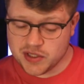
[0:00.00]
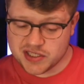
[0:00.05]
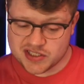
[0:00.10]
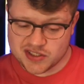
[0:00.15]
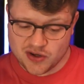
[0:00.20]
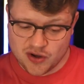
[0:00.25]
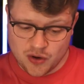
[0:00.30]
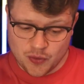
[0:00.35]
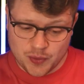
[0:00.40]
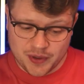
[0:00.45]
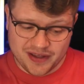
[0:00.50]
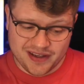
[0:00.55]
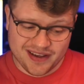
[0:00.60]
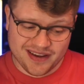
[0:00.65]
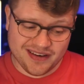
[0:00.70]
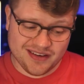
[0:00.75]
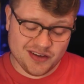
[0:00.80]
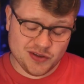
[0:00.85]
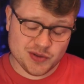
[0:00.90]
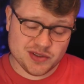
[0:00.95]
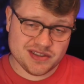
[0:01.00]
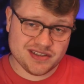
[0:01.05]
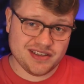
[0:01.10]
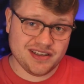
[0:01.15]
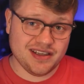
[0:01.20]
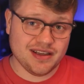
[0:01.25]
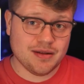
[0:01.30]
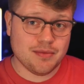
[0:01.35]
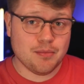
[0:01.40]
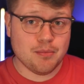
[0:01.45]
we saw how we can use
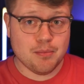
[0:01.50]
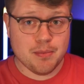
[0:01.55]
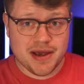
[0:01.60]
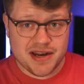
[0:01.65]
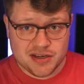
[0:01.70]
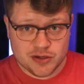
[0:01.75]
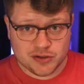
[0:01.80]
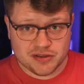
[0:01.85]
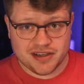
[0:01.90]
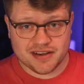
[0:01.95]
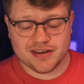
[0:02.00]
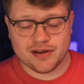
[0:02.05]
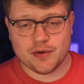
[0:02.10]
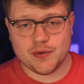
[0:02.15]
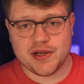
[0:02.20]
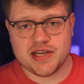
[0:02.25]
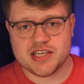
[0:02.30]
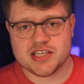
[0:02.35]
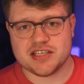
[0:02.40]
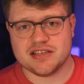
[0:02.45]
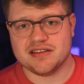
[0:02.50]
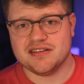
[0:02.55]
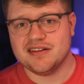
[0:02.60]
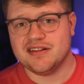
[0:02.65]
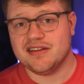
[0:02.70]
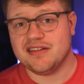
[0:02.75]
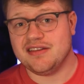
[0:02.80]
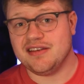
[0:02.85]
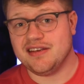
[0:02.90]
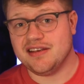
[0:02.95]
the manual declaration,
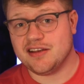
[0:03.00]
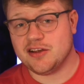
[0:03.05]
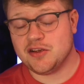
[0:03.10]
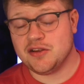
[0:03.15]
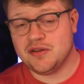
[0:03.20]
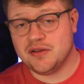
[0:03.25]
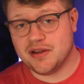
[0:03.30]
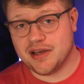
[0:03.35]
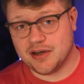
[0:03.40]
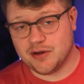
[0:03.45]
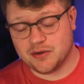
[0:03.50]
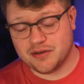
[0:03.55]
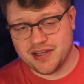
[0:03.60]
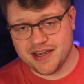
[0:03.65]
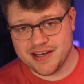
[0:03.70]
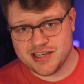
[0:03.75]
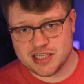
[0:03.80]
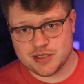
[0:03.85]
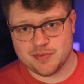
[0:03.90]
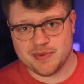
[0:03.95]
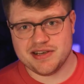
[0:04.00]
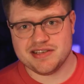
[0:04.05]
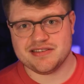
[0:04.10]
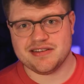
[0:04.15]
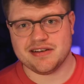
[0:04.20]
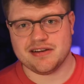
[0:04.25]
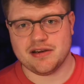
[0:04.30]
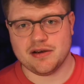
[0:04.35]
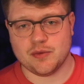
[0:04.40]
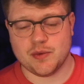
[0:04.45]
the annotation-based
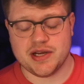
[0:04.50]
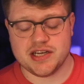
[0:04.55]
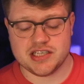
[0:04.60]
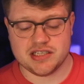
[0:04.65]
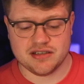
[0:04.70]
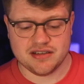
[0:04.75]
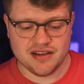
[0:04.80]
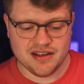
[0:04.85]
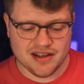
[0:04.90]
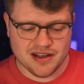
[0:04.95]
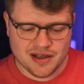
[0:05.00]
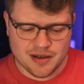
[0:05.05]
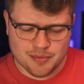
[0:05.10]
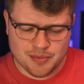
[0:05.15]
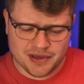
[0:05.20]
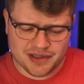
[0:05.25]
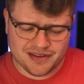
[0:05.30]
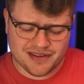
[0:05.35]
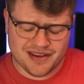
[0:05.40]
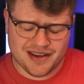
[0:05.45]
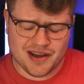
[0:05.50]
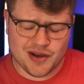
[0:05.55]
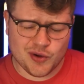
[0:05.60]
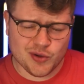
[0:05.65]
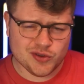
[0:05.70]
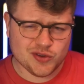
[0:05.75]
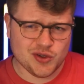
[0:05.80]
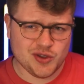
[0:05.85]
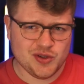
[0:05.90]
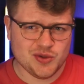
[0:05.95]
declaration, but
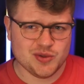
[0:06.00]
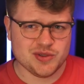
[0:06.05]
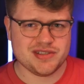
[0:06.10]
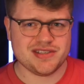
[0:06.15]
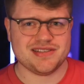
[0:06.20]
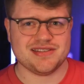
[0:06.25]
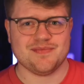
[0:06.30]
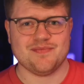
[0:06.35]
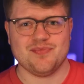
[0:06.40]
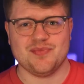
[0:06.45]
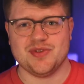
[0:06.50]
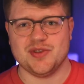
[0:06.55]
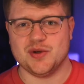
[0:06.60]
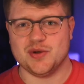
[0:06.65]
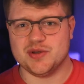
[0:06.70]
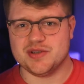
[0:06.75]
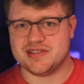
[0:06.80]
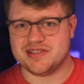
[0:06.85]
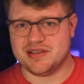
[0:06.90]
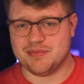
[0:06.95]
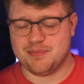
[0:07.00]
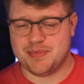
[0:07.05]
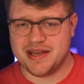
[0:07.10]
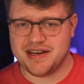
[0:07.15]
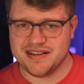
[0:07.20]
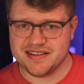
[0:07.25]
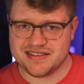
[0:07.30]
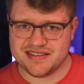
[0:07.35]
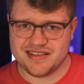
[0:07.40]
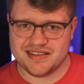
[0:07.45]
how to use those
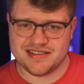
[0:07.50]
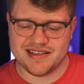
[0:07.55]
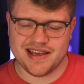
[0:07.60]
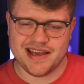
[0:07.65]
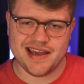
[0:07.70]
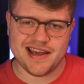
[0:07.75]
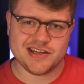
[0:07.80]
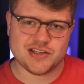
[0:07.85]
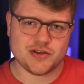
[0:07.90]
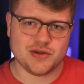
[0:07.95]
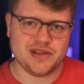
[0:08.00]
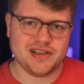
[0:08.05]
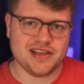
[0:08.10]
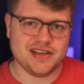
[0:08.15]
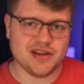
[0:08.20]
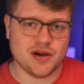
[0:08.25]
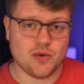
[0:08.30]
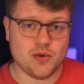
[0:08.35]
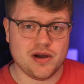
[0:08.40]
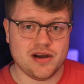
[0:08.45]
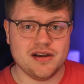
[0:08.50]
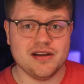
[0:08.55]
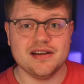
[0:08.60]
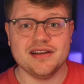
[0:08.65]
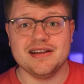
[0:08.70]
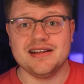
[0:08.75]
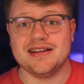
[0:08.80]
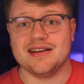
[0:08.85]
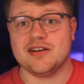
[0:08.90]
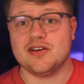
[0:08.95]
dependencies actually in our
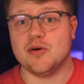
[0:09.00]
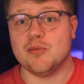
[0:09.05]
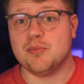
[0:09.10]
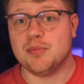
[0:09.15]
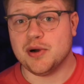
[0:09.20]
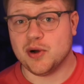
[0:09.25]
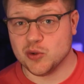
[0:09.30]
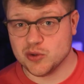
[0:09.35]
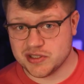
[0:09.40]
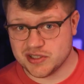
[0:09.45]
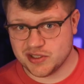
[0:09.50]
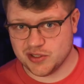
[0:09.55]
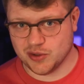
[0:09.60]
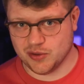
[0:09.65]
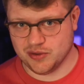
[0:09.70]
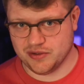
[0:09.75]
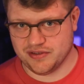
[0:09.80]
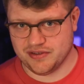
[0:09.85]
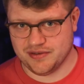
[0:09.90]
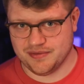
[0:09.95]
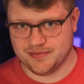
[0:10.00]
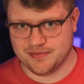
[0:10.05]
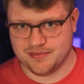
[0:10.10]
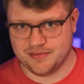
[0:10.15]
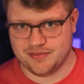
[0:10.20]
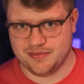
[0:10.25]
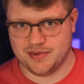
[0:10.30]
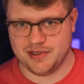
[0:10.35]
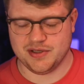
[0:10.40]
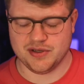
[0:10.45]
Compose code.
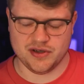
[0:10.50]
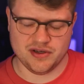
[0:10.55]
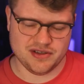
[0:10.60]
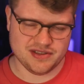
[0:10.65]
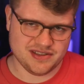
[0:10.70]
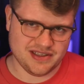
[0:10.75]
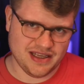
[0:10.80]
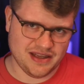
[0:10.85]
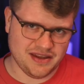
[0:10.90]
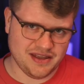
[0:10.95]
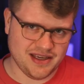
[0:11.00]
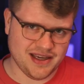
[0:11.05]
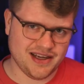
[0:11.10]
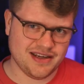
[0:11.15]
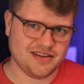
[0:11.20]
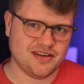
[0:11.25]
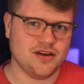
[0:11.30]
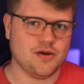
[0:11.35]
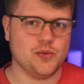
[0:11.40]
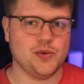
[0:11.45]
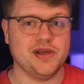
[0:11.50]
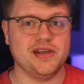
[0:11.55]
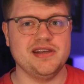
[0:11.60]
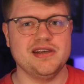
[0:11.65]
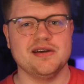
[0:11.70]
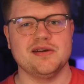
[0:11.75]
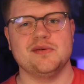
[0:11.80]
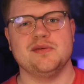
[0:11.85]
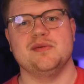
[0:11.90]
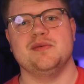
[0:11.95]
Because at the end, we're
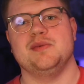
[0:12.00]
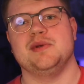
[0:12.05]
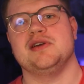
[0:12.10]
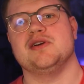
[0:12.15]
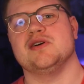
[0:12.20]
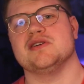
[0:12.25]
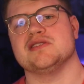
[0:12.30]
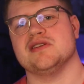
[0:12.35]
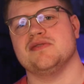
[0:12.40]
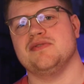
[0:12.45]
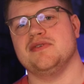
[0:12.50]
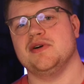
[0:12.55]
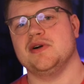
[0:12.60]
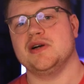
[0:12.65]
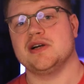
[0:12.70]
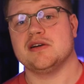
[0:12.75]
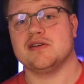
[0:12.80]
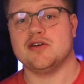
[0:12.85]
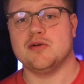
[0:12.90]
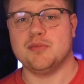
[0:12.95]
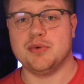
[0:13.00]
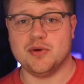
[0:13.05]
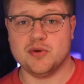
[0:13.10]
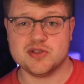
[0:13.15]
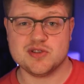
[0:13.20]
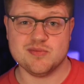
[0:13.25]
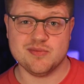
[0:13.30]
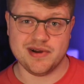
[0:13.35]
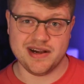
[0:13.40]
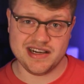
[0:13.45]
here because of our
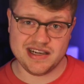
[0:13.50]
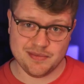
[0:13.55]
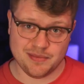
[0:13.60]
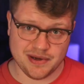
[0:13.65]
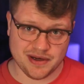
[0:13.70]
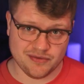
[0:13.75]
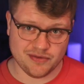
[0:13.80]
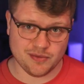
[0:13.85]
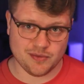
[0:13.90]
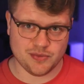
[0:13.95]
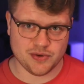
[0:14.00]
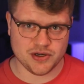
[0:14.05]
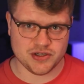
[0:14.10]
Compose Multiplatform